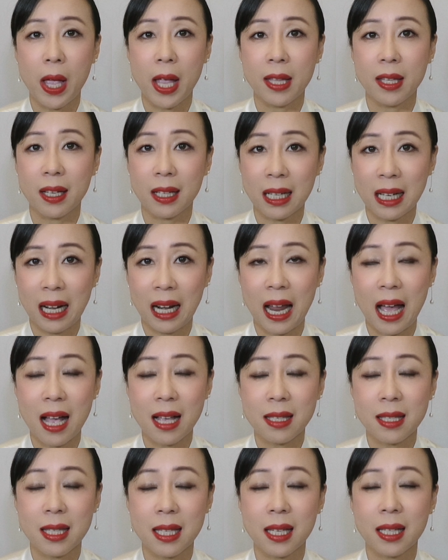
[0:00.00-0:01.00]
and a
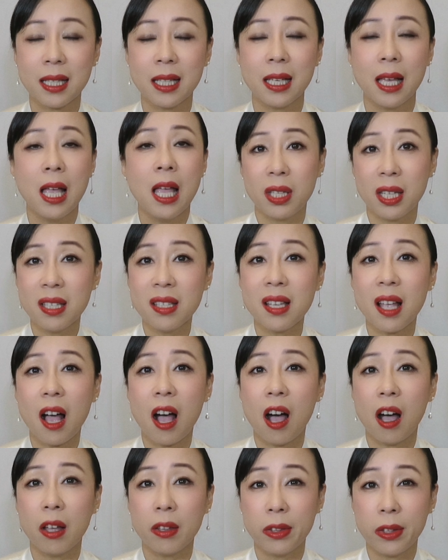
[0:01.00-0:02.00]
classic. These
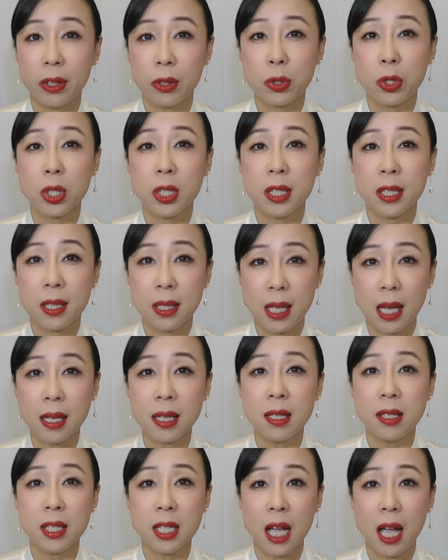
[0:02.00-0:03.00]
are the
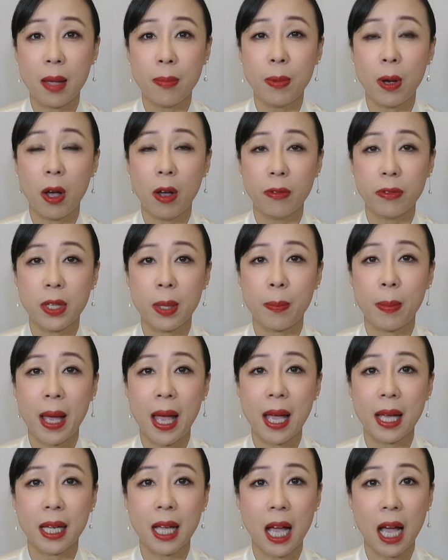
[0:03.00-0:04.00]
second type of the
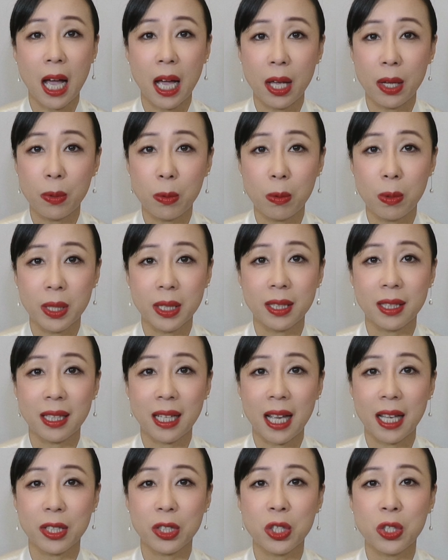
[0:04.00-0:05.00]
bag I would
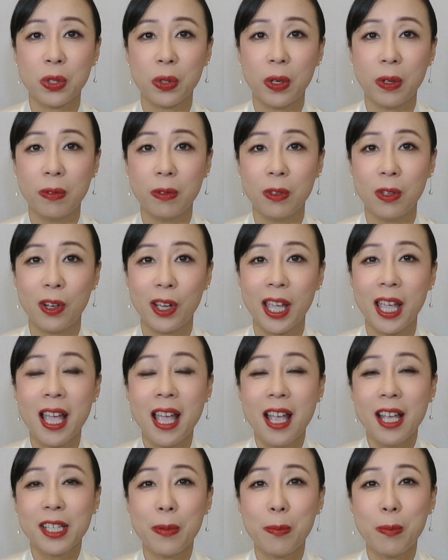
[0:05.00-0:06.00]
like to avoid.
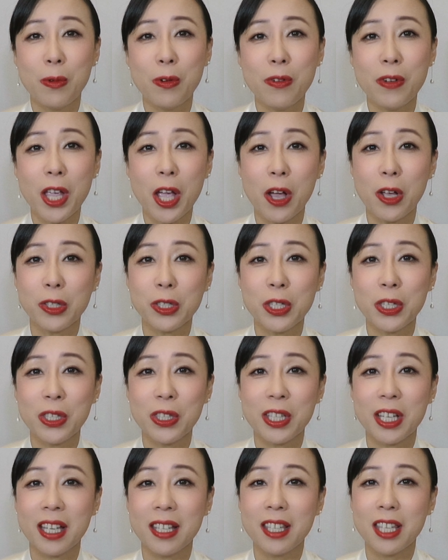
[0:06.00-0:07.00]
Now moving on
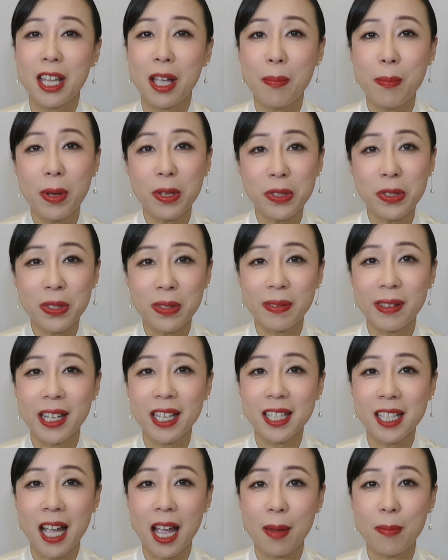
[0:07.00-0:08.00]
to the number
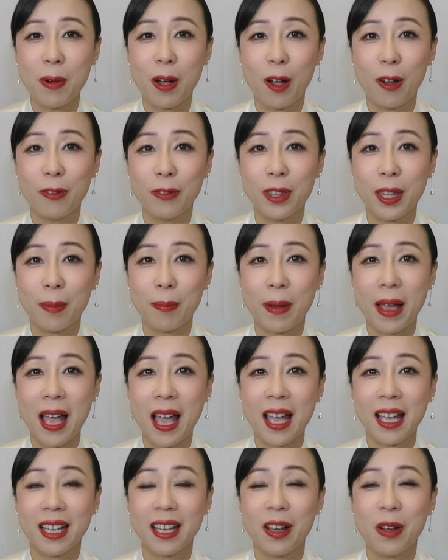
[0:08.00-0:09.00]
three type of the
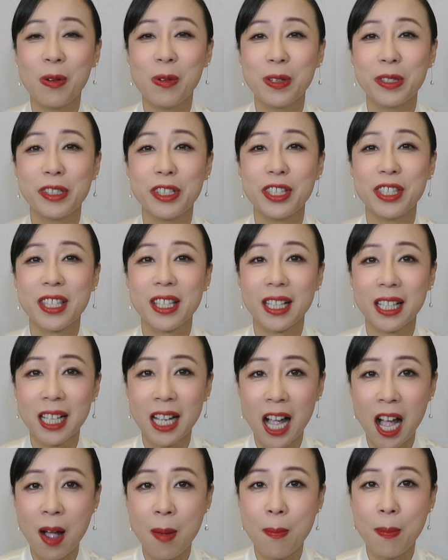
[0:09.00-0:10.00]
bag, which is
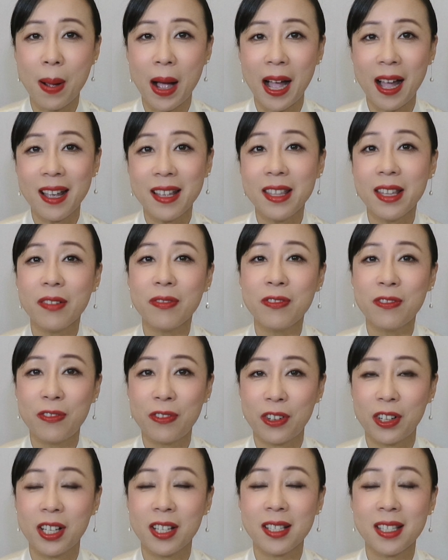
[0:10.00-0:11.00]
combined
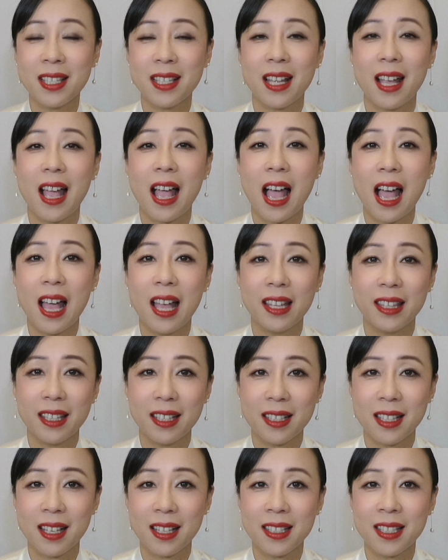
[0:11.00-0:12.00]
first and
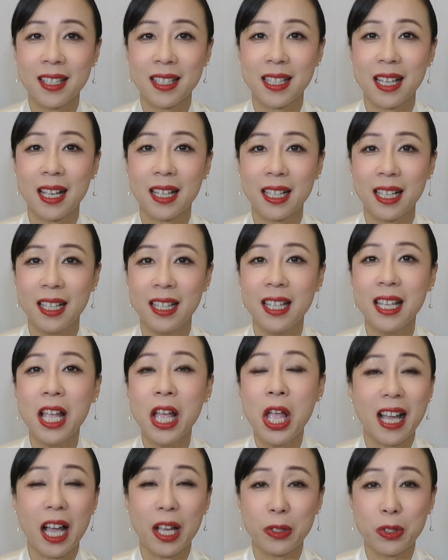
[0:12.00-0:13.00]
the second.
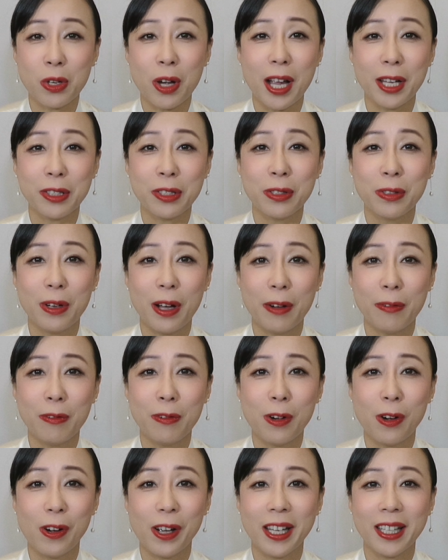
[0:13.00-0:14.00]
I try to
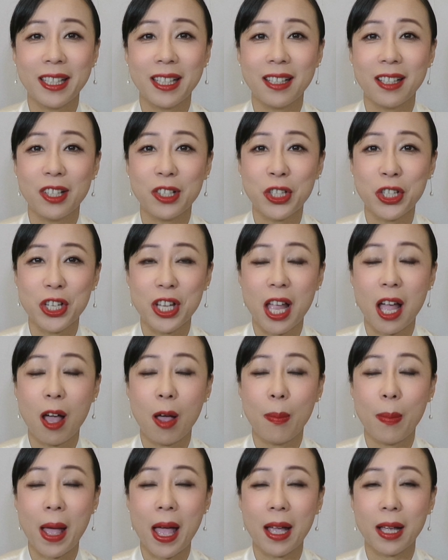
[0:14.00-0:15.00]
avoid the
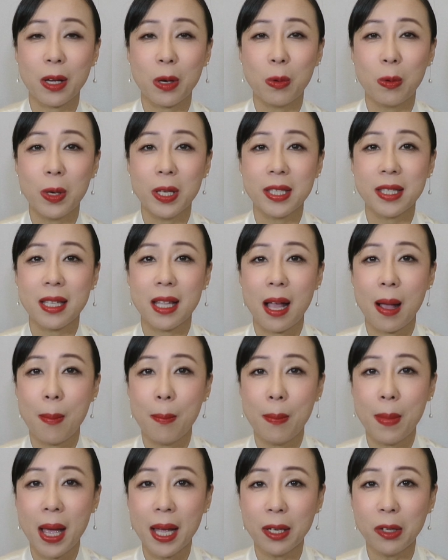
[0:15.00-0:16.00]
Chanel bag with the
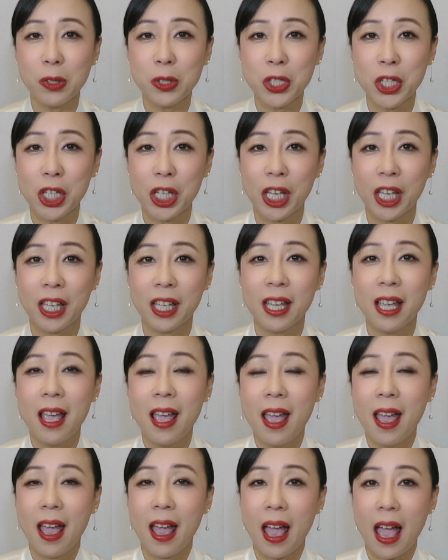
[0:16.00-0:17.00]
metal chain,
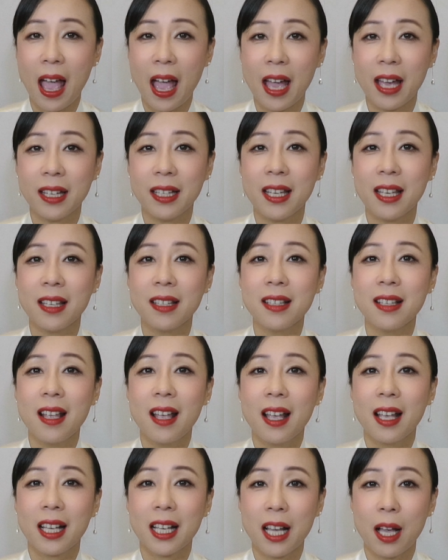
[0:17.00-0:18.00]
adding
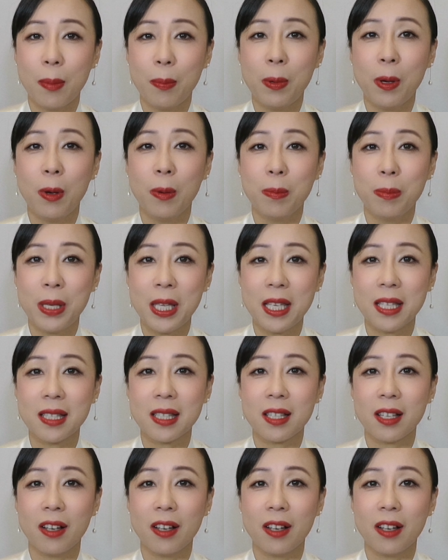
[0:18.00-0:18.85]
couple pieces